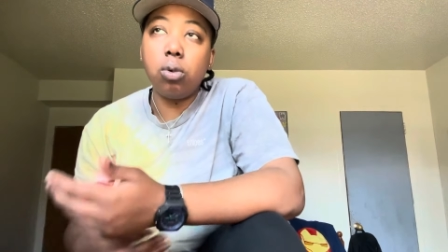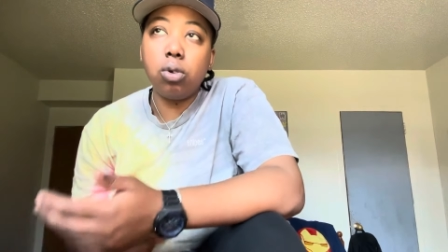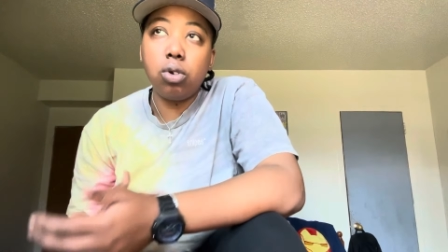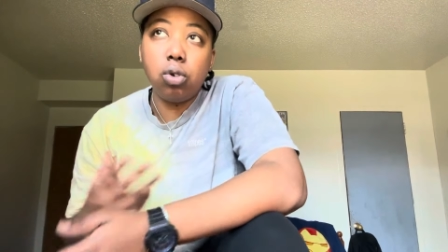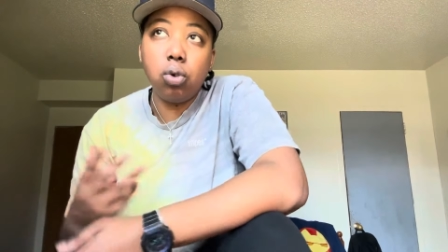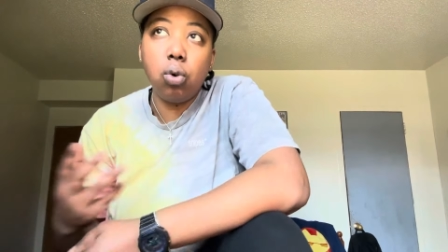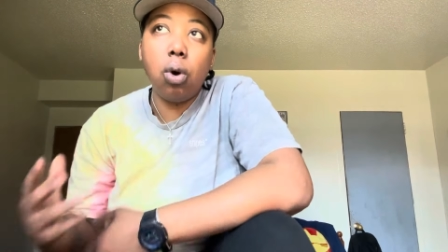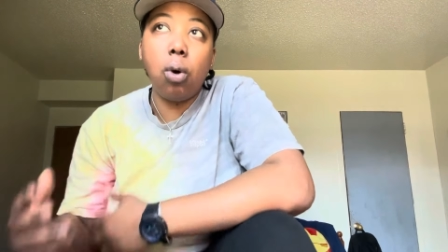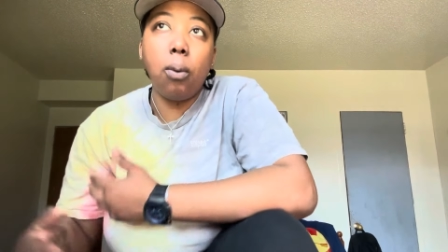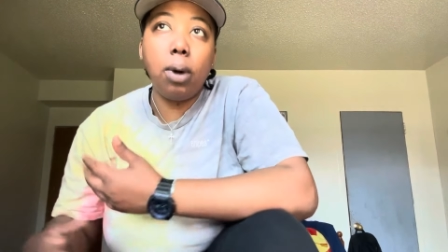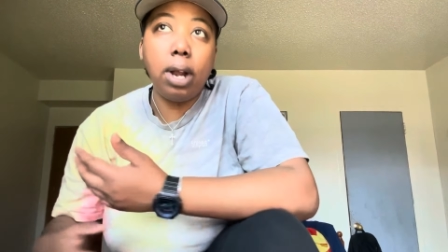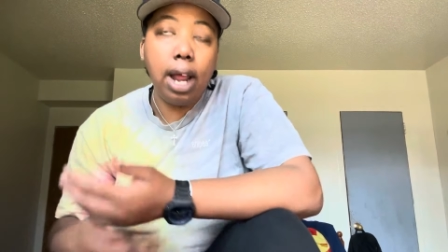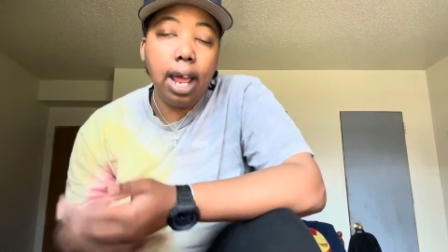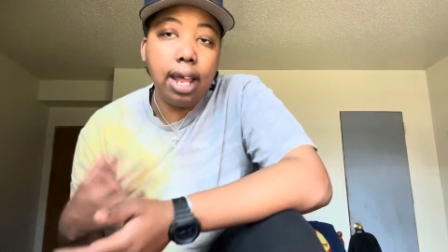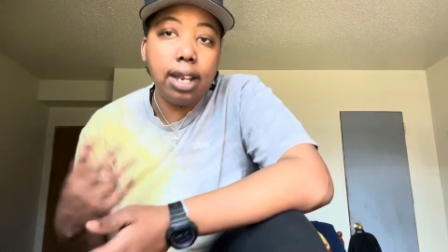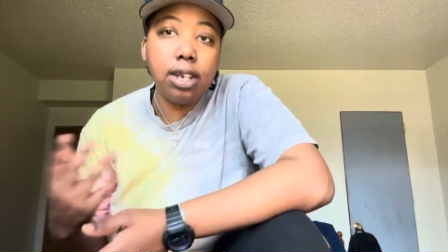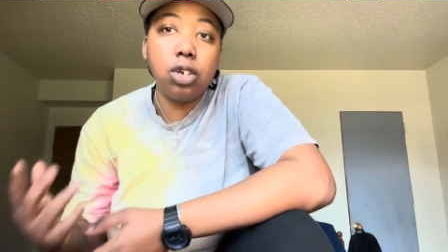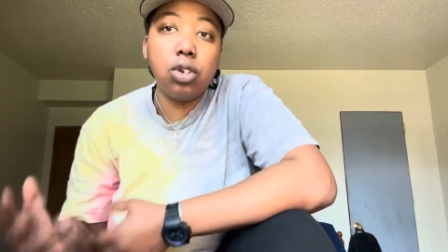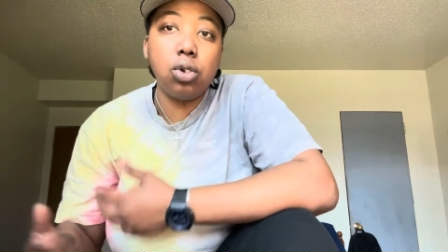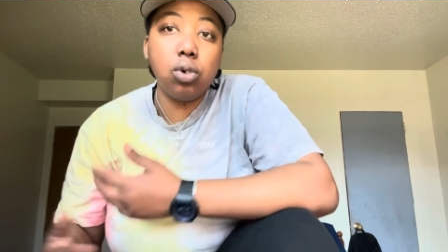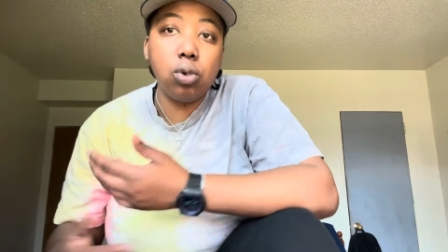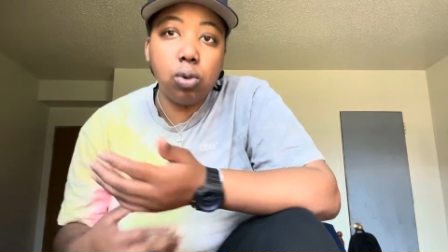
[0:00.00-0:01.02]
doing what I had to
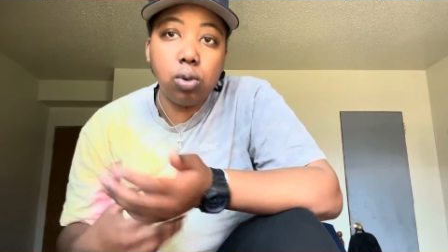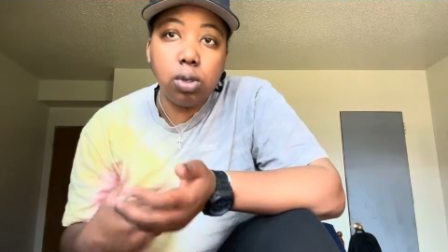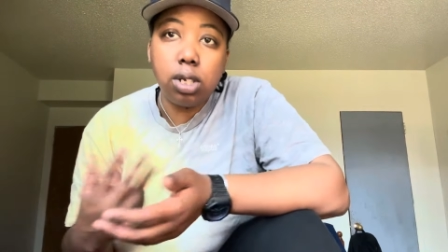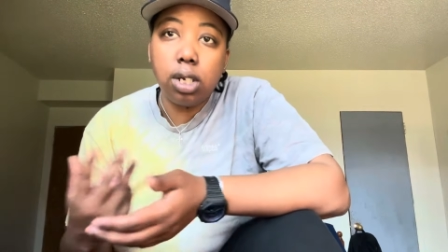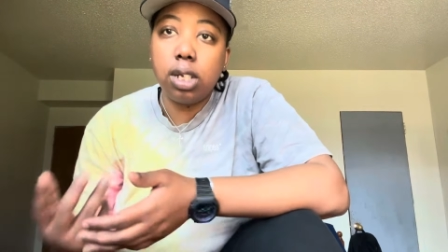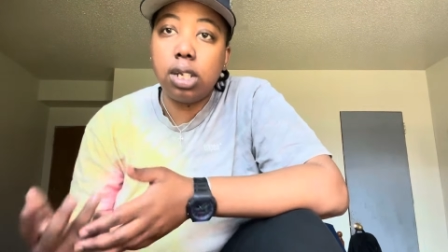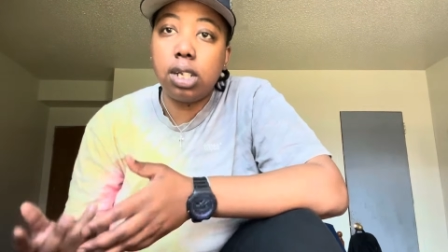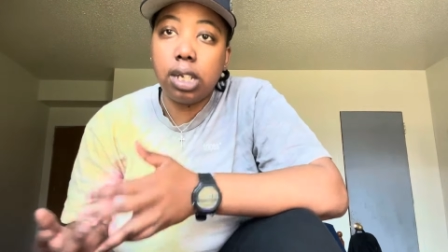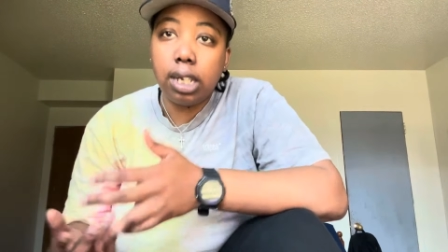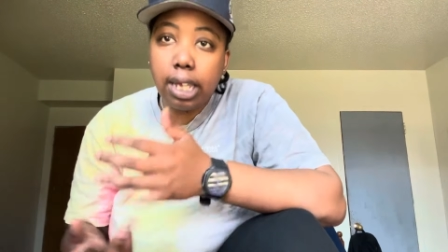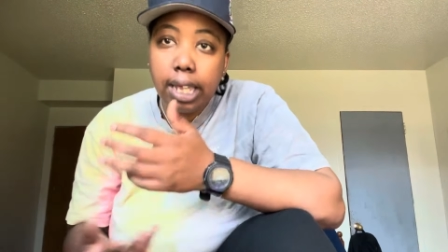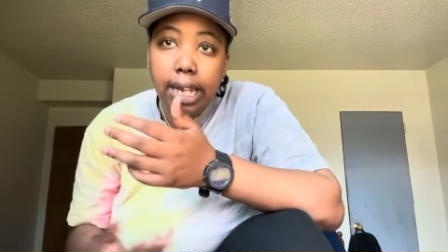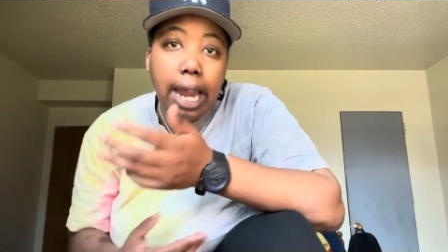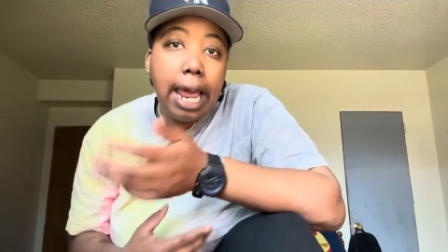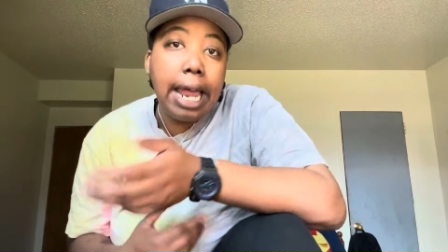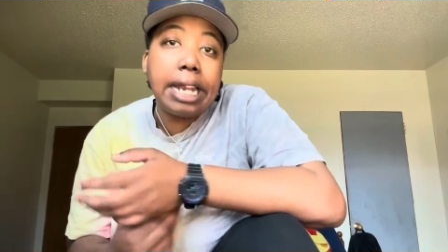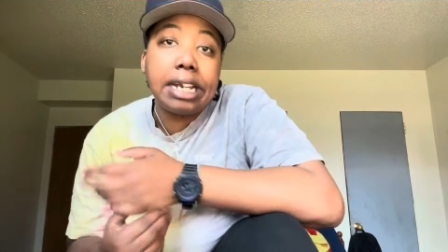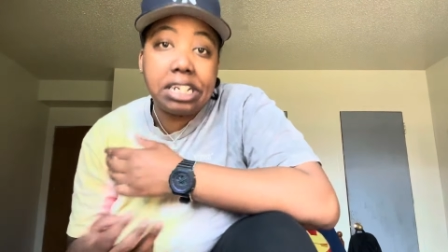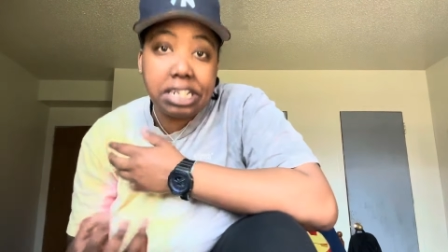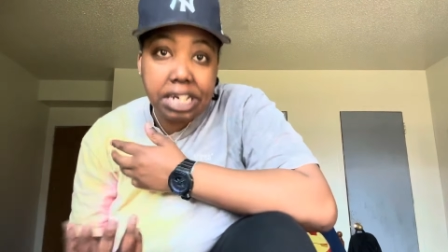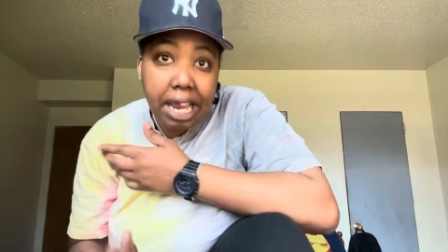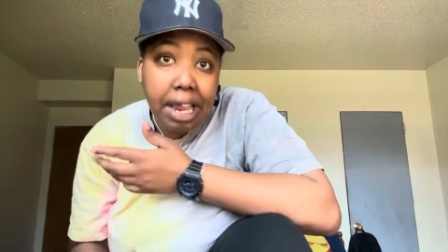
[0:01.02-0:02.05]
do to, to get out of
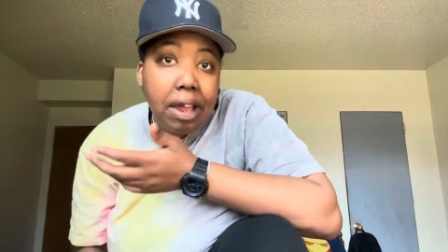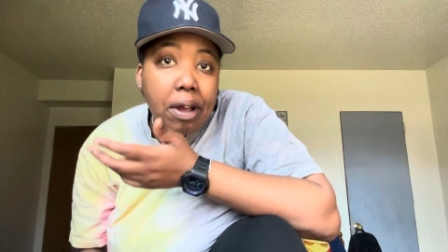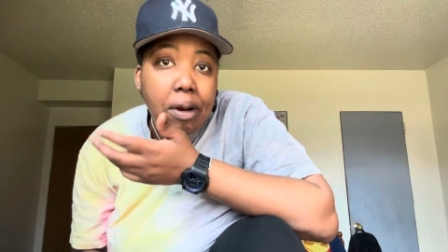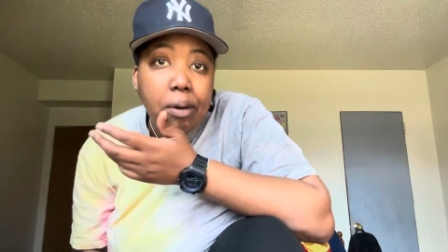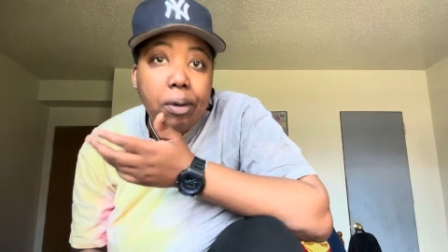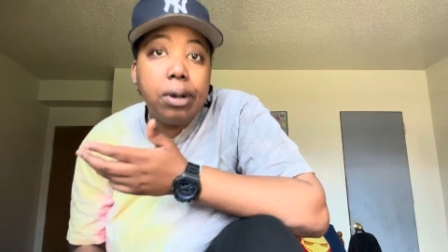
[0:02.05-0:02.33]
jail.